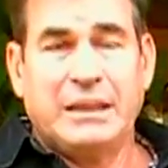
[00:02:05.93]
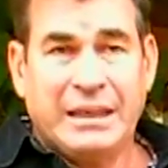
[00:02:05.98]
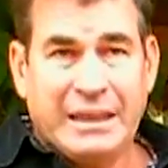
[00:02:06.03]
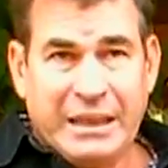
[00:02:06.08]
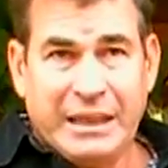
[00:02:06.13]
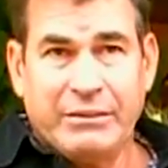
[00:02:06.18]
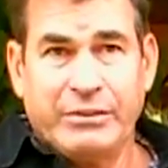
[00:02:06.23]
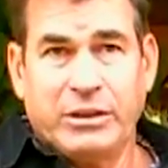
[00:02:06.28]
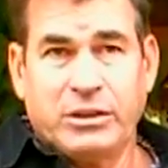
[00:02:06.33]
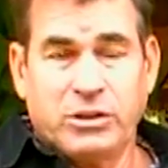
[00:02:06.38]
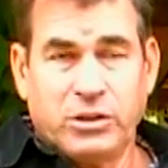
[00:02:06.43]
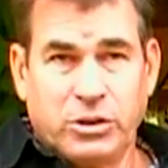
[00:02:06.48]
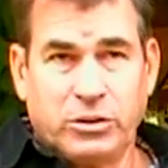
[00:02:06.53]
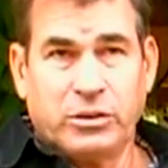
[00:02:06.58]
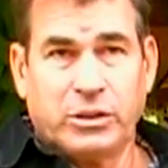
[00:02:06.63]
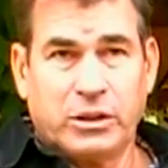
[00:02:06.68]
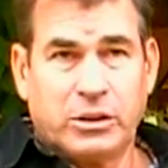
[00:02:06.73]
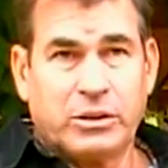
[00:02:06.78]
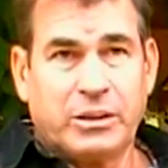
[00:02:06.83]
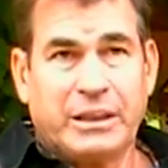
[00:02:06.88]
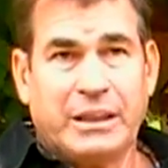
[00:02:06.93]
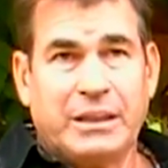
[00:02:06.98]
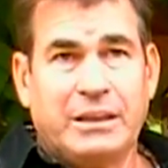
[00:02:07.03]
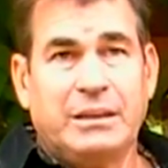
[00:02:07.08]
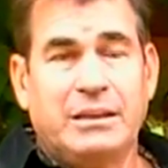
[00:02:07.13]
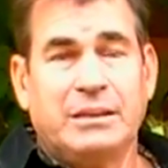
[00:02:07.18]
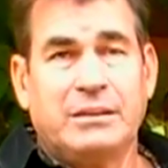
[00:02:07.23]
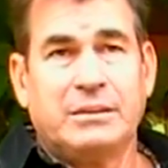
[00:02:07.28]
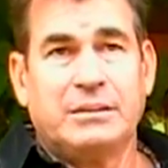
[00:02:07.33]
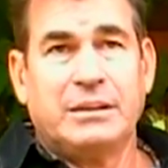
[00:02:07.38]
give it to the grid
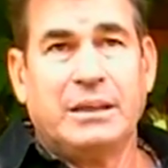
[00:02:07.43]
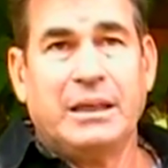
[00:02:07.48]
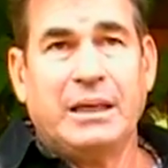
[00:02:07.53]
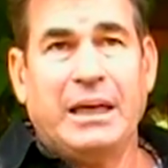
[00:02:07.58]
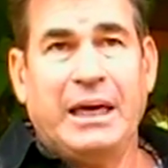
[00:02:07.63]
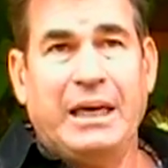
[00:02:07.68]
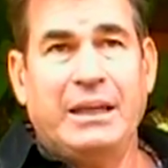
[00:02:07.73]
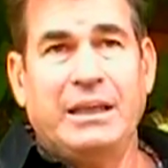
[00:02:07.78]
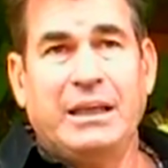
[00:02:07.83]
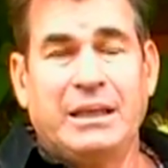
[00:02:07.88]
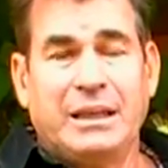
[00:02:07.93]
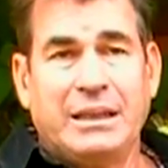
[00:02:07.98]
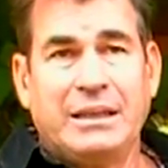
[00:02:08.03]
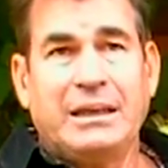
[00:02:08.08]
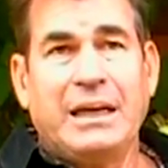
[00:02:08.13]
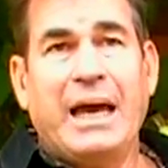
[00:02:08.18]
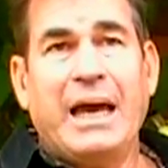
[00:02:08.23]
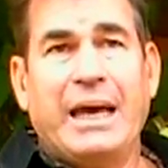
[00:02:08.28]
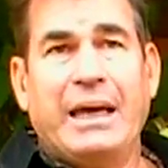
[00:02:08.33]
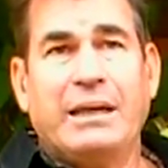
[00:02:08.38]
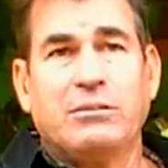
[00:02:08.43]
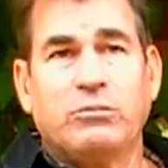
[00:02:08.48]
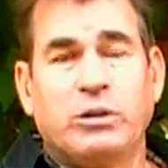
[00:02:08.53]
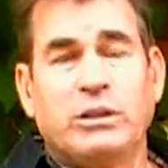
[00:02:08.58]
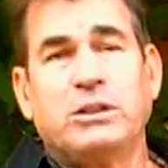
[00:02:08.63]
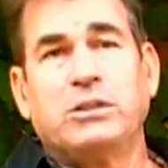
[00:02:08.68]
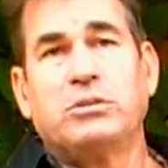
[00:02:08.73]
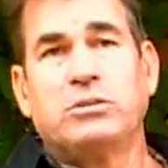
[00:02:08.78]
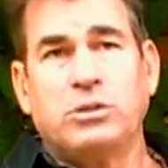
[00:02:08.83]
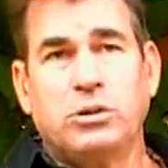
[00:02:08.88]
and then at night, when
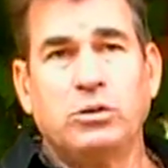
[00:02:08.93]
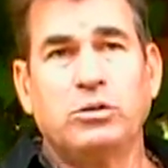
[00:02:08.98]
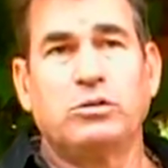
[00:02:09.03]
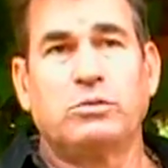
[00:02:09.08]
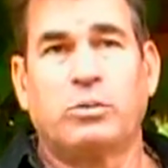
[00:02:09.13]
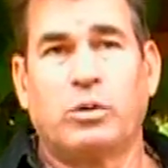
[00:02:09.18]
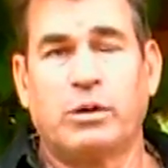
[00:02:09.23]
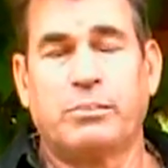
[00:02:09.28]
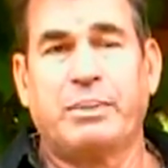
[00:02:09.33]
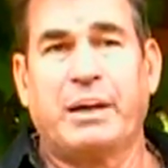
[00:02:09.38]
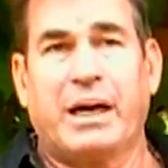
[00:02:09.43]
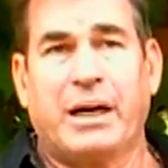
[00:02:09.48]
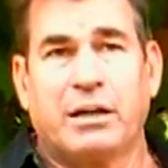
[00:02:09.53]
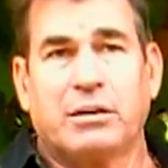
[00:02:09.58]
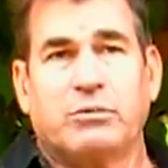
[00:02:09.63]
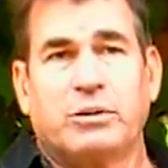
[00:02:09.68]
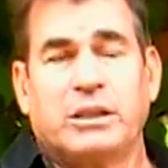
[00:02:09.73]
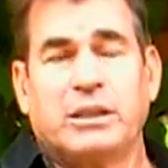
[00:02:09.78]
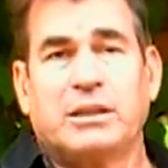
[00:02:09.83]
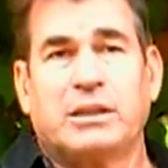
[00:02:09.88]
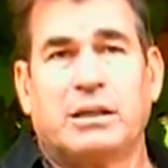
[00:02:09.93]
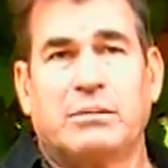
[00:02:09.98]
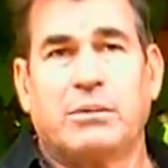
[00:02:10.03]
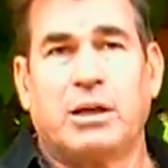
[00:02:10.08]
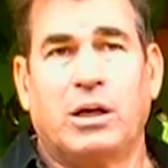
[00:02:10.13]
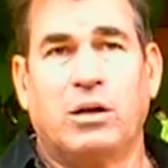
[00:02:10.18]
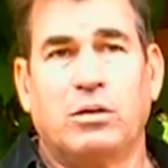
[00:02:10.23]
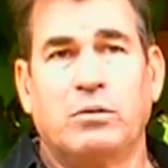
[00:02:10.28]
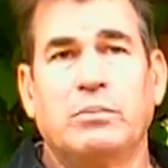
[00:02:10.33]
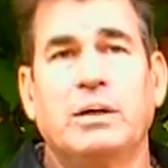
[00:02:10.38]
you use more power, when you come
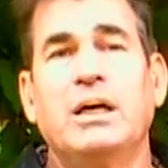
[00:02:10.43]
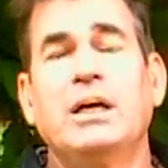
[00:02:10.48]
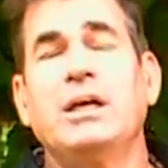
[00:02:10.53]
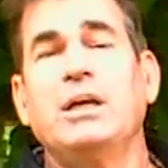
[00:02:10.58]
home,